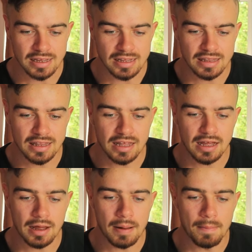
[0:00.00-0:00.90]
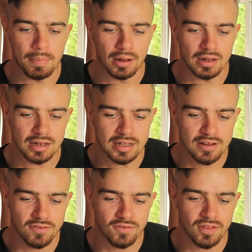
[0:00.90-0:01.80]
in the
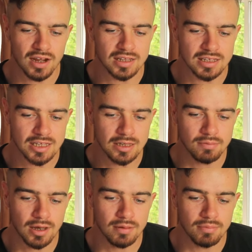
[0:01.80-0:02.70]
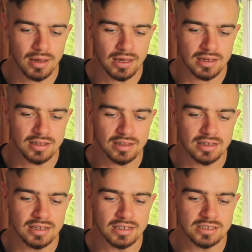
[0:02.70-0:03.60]
belief that he may make
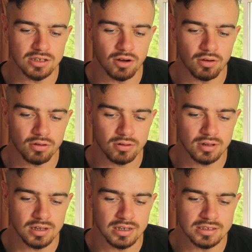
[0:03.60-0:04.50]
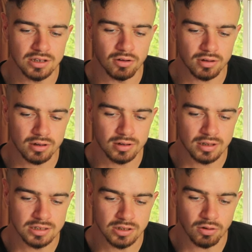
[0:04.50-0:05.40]
his his
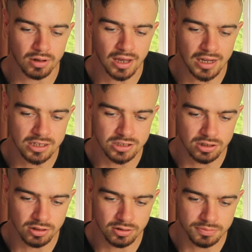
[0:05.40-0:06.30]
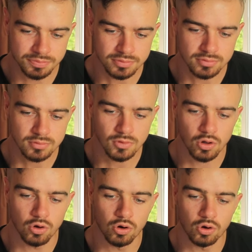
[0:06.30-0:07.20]
his occasional
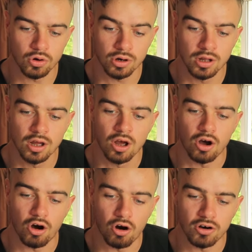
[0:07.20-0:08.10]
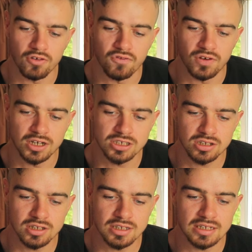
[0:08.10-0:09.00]
or
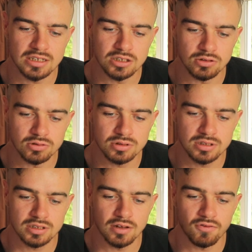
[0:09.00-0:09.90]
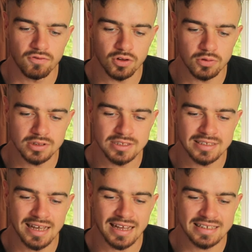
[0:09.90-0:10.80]
artificially induced
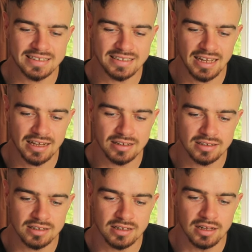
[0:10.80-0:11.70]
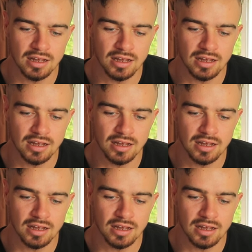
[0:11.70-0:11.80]
fluency extend